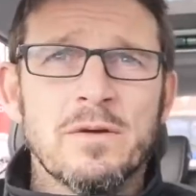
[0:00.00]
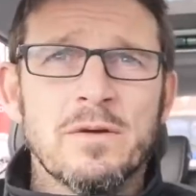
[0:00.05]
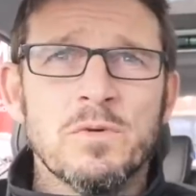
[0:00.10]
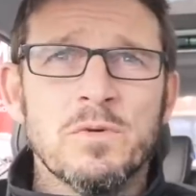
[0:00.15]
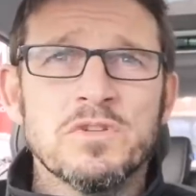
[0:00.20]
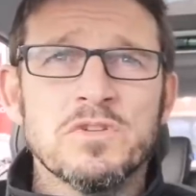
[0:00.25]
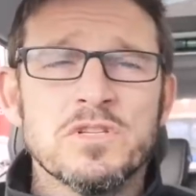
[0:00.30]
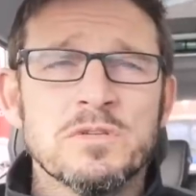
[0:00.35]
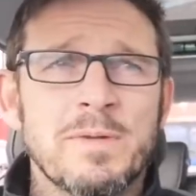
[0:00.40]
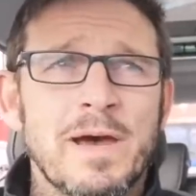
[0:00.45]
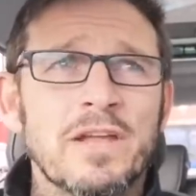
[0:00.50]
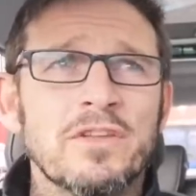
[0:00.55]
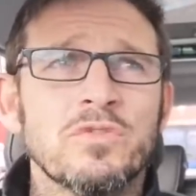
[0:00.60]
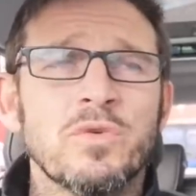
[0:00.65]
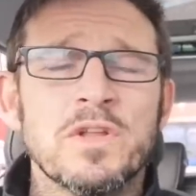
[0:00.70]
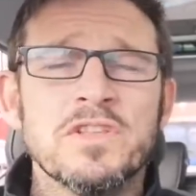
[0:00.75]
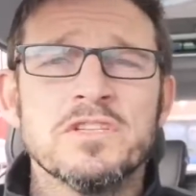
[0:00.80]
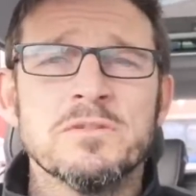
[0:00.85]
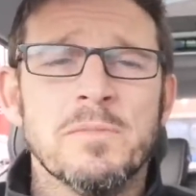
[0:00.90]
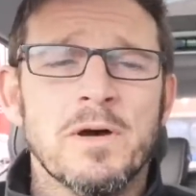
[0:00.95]
which was about
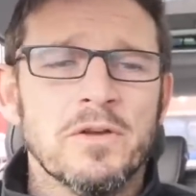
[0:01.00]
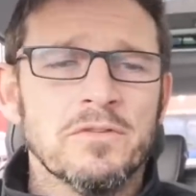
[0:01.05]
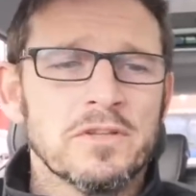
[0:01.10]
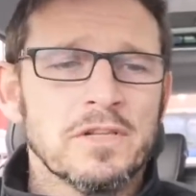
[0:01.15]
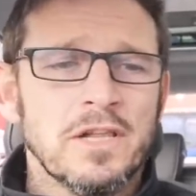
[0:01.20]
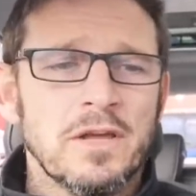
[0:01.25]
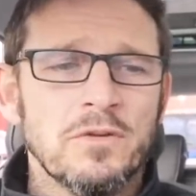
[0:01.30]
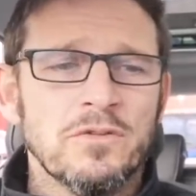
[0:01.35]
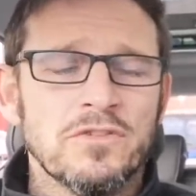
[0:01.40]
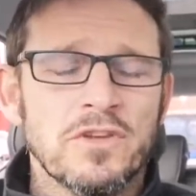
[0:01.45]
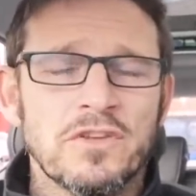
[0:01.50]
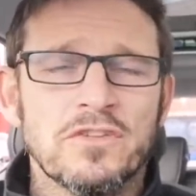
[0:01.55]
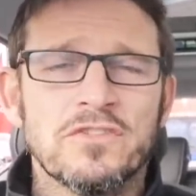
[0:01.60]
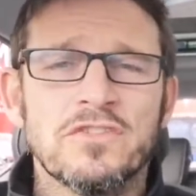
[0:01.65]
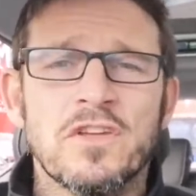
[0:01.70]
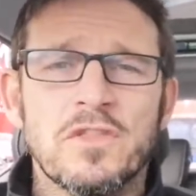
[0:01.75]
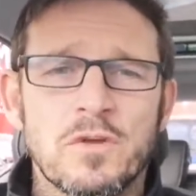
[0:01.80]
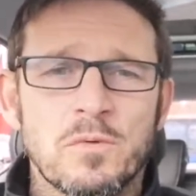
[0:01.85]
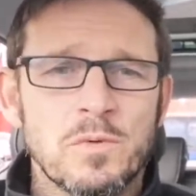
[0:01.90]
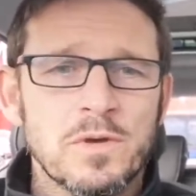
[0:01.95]
20 miles closer, so
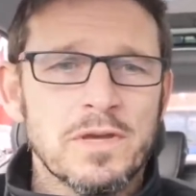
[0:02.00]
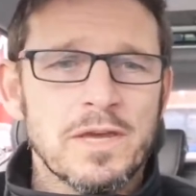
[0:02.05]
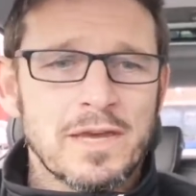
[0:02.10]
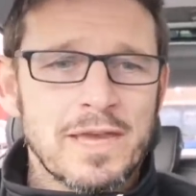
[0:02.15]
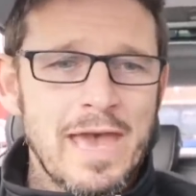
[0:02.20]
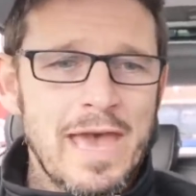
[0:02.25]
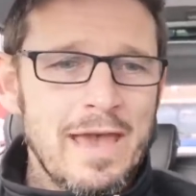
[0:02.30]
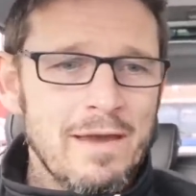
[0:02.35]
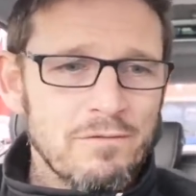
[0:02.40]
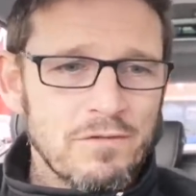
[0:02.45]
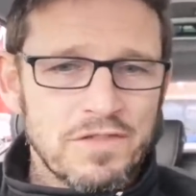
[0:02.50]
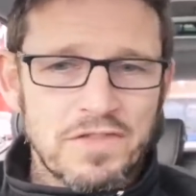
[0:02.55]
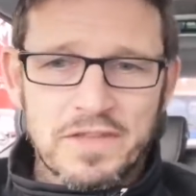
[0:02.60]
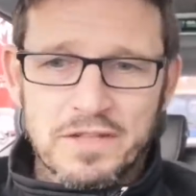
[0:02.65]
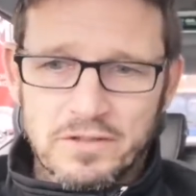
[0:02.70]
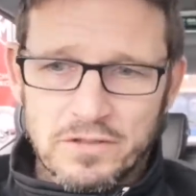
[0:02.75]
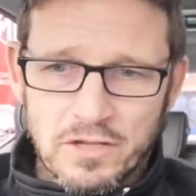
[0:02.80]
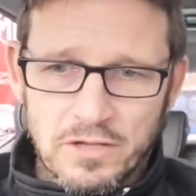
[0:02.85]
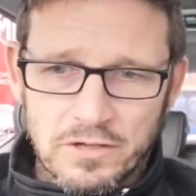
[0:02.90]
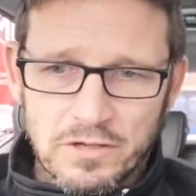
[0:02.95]
that we could get everything
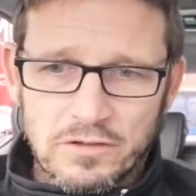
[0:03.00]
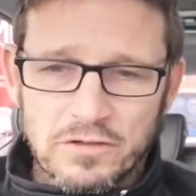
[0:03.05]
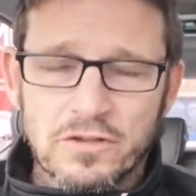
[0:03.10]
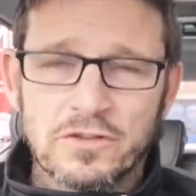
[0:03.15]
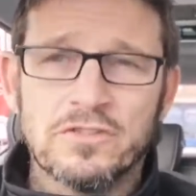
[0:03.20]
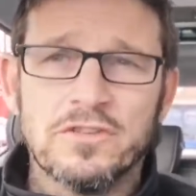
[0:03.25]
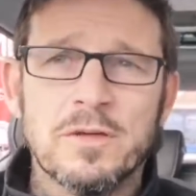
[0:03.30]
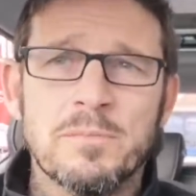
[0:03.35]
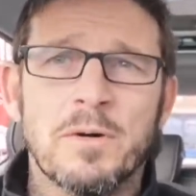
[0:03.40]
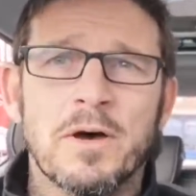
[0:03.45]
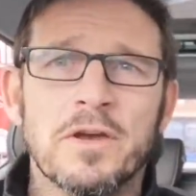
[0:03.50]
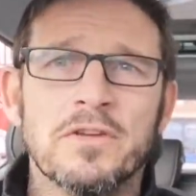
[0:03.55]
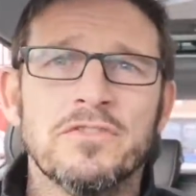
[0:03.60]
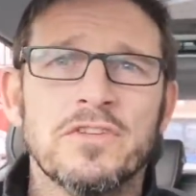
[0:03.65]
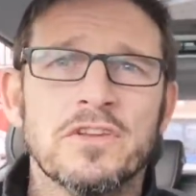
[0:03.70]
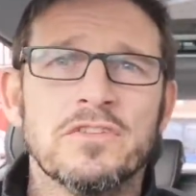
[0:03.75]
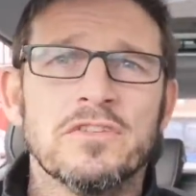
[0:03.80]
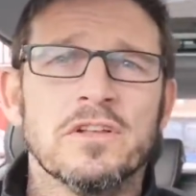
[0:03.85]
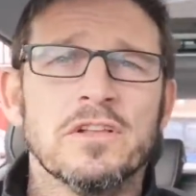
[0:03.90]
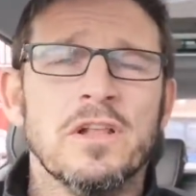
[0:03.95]
done and dusted by
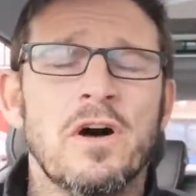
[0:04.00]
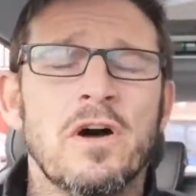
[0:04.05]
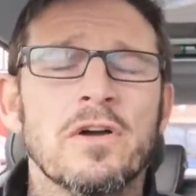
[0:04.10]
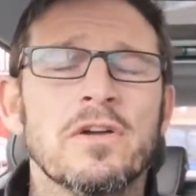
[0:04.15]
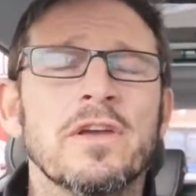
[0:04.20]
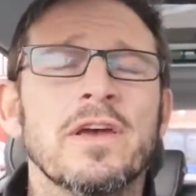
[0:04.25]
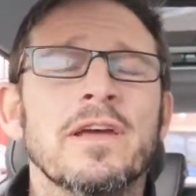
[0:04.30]
6 o'clock.